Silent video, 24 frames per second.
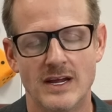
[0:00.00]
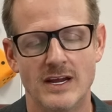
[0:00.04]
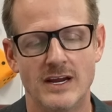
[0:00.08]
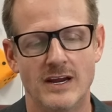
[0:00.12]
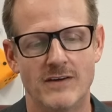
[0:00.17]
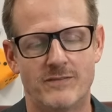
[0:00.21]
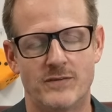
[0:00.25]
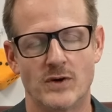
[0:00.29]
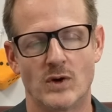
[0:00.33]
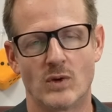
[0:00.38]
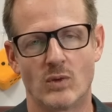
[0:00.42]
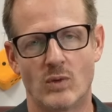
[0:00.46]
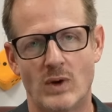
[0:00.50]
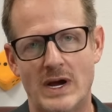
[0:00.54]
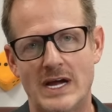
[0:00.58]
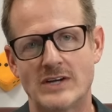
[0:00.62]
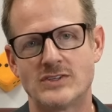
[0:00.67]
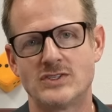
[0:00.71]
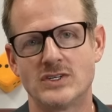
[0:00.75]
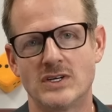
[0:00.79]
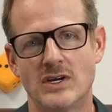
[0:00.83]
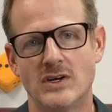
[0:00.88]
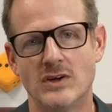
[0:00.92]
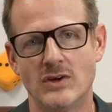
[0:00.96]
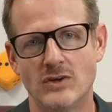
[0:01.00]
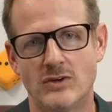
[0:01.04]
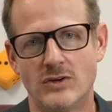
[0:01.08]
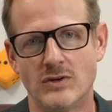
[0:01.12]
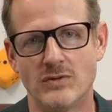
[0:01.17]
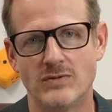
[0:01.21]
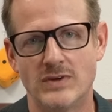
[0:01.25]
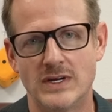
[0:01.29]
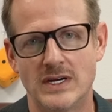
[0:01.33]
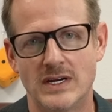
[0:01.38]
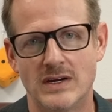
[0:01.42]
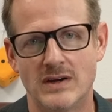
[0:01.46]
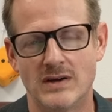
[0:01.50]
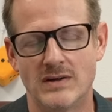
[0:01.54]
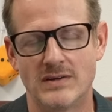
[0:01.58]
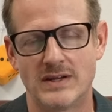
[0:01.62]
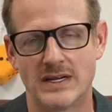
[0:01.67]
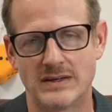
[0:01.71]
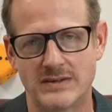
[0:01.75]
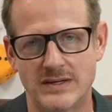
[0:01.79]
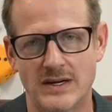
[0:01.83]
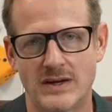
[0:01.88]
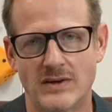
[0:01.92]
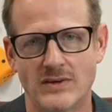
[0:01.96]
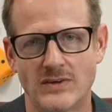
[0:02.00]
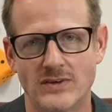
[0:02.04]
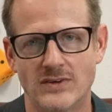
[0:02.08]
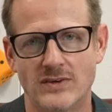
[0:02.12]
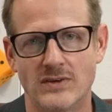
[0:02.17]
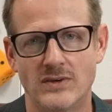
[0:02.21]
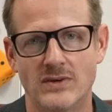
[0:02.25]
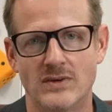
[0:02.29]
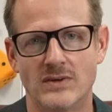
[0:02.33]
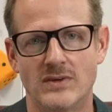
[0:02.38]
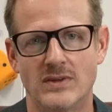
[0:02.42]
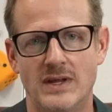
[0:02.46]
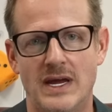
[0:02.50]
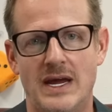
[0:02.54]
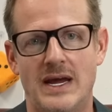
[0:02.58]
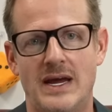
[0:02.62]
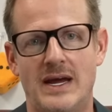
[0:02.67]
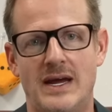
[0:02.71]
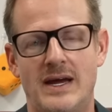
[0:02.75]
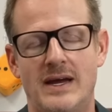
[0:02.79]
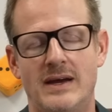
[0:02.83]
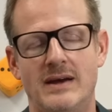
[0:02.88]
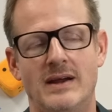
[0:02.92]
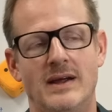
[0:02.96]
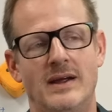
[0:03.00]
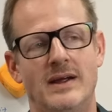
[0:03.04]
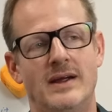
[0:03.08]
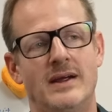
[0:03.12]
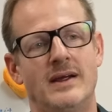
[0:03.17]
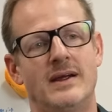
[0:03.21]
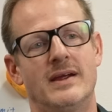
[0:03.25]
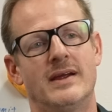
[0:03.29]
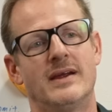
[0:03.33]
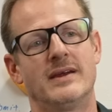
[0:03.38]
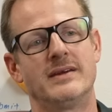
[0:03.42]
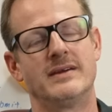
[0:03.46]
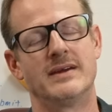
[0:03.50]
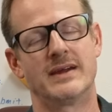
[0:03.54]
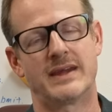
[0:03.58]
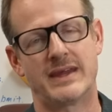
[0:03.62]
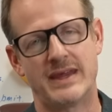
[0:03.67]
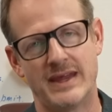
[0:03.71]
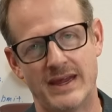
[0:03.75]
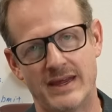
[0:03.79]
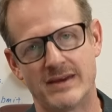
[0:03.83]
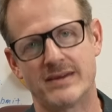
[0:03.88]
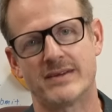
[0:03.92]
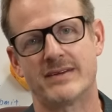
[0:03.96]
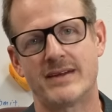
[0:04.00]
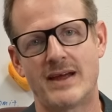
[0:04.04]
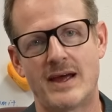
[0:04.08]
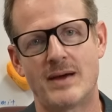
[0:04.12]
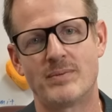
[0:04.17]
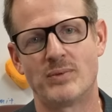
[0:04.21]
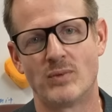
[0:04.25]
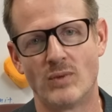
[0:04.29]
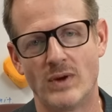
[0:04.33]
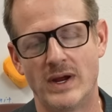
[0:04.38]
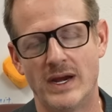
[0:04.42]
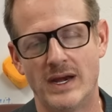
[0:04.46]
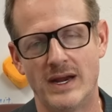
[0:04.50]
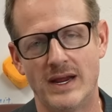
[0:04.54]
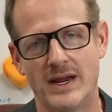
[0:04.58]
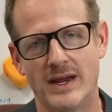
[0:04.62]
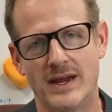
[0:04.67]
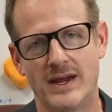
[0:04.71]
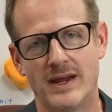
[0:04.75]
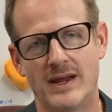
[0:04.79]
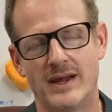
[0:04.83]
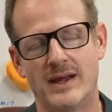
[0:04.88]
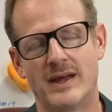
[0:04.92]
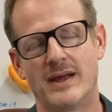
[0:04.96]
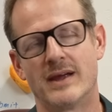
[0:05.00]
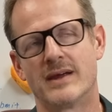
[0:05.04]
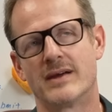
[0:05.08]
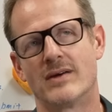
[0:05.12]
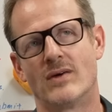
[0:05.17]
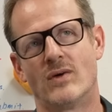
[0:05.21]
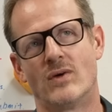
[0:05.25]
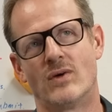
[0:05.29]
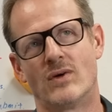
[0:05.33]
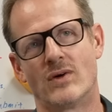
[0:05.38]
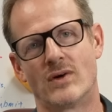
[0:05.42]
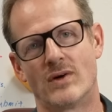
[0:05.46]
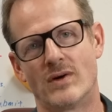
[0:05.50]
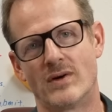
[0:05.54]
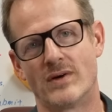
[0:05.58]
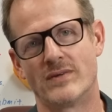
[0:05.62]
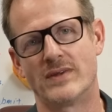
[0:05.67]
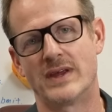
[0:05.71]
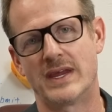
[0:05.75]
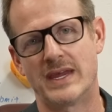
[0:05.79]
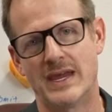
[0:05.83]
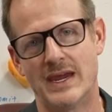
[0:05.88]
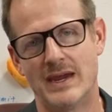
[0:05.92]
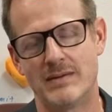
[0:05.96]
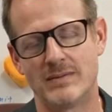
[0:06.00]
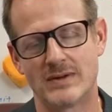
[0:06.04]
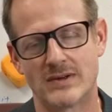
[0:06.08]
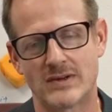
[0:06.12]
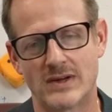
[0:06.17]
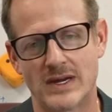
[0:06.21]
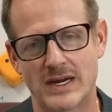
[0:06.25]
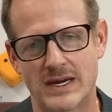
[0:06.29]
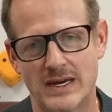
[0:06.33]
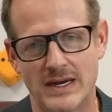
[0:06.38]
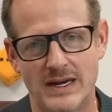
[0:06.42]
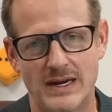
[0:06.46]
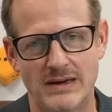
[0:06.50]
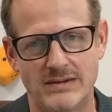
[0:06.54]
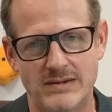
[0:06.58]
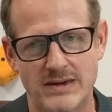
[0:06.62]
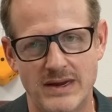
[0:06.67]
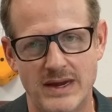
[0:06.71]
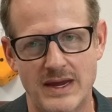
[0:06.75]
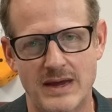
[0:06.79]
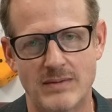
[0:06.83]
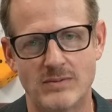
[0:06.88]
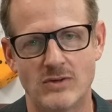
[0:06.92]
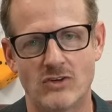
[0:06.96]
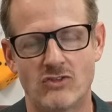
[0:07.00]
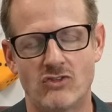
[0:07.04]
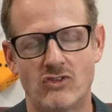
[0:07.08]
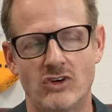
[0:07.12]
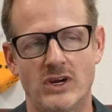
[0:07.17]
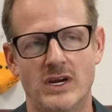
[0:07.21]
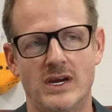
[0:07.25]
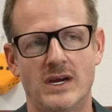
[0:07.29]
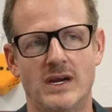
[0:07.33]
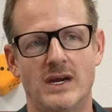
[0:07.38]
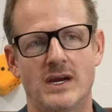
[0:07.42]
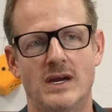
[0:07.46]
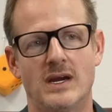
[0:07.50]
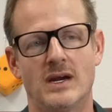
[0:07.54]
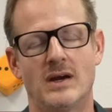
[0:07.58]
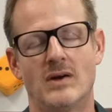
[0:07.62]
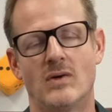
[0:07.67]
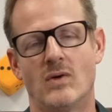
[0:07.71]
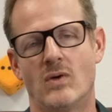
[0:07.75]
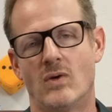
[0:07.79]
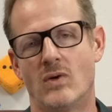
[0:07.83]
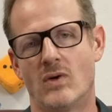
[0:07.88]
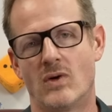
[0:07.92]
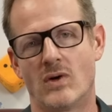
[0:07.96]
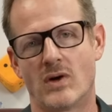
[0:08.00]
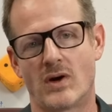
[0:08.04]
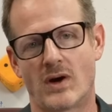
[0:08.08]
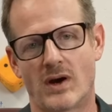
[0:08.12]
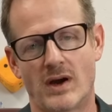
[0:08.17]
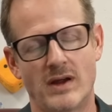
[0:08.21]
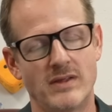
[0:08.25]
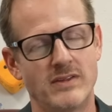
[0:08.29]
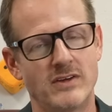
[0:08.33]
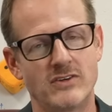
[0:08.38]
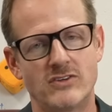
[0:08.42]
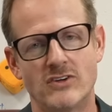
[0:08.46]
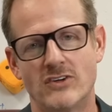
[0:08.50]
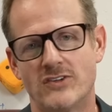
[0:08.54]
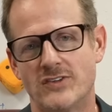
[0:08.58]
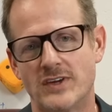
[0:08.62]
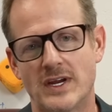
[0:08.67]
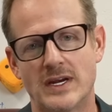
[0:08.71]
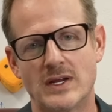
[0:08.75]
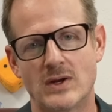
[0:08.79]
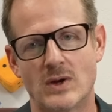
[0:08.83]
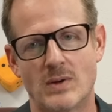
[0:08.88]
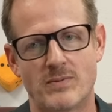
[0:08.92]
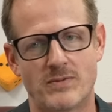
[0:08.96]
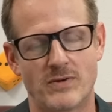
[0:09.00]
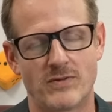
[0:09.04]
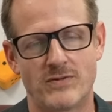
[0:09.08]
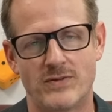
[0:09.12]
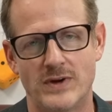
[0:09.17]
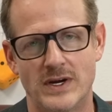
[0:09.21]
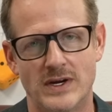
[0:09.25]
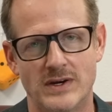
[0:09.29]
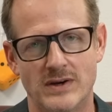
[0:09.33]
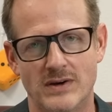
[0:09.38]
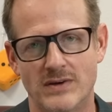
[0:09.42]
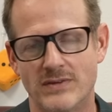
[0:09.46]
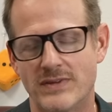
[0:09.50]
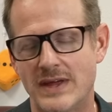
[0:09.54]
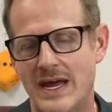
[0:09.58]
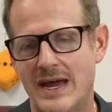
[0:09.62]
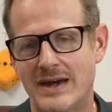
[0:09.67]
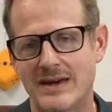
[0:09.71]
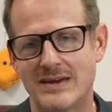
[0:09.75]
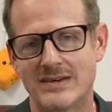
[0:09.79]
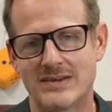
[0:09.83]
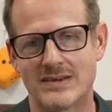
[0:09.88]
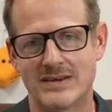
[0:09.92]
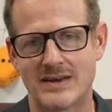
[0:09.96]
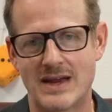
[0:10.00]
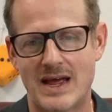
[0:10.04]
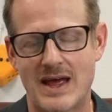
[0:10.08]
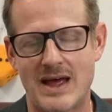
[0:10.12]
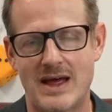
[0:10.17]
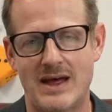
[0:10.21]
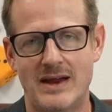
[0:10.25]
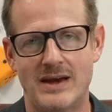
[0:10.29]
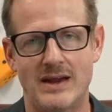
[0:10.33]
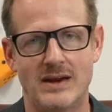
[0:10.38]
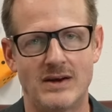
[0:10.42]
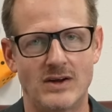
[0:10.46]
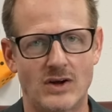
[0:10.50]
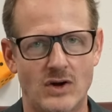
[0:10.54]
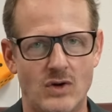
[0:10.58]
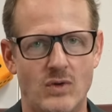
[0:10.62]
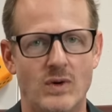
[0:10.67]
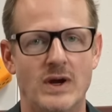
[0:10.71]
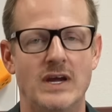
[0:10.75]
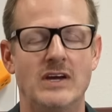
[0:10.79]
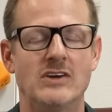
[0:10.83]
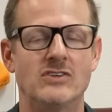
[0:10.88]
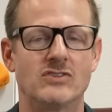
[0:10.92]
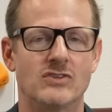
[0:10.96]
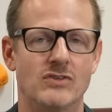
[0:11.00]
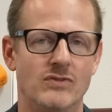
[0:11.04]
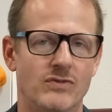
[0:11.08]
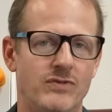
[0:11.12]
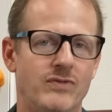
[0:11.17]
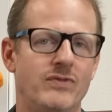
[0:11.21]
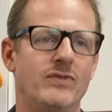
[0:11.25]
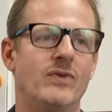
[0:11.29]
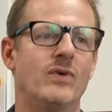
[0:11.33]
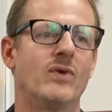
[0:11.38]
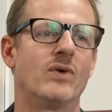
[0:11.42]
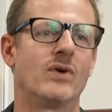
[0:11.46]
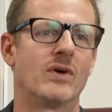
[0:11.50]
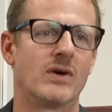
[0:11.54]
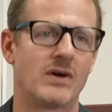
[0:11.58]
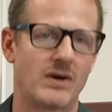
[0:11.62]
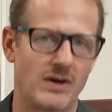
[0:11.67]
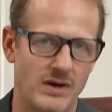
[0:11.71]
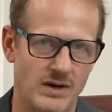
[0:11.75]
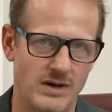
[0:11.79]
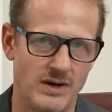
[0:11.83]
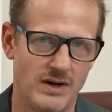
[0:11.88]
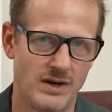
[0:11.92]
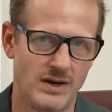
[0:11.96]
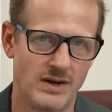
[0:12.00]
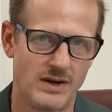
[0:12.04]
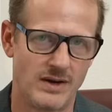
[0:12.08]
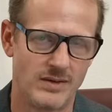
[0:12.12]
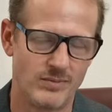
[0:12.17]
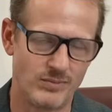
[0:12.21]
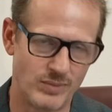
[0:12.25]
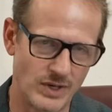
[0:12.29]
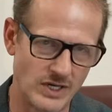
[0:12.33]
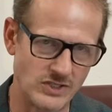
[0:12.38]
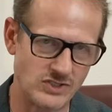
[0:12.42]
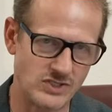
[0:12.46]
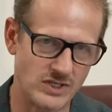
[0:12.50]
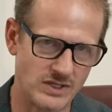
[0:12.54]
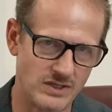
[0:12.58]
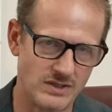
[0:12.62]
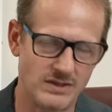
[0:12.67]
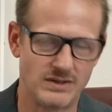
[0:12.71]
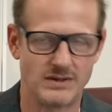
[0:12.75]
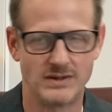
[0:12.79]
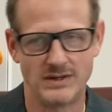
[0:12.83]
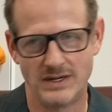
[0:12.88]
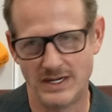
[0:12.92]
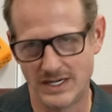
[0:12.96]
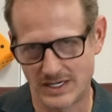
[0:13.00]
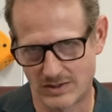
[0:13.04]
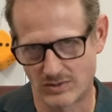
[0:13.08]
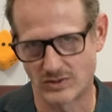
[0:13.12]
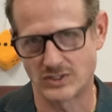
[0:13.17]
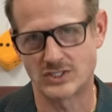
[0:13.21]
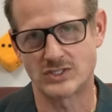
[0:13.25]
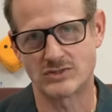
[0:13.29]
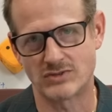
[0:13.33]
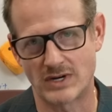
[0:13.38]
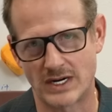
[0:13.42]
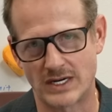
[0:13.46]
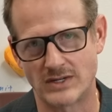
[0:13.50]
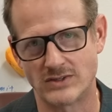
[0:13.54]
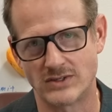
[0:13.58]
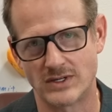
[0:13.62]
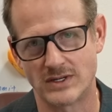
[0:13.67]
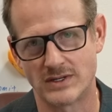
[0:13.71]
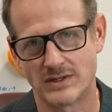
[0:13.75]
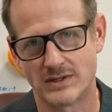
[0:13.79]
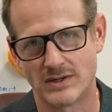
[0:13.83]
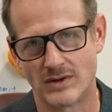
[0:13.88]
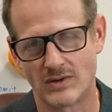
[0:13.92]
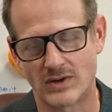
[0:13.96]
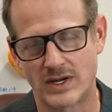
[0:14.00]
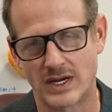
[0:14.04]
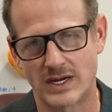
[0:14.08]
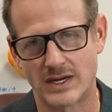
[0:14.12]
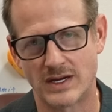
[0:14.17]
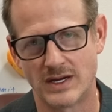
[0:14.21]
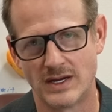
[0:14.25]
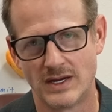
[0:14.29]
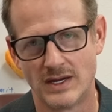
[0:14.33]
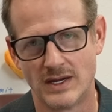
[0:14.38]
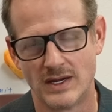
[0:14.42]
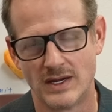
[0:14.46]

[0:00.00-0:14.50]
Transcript: If you're watching a YouTube video that tells you that you can't stop winning, or the game is like an ATM machine, or they're just setting up for failure, that is not an equation for budget equals strategy, okay?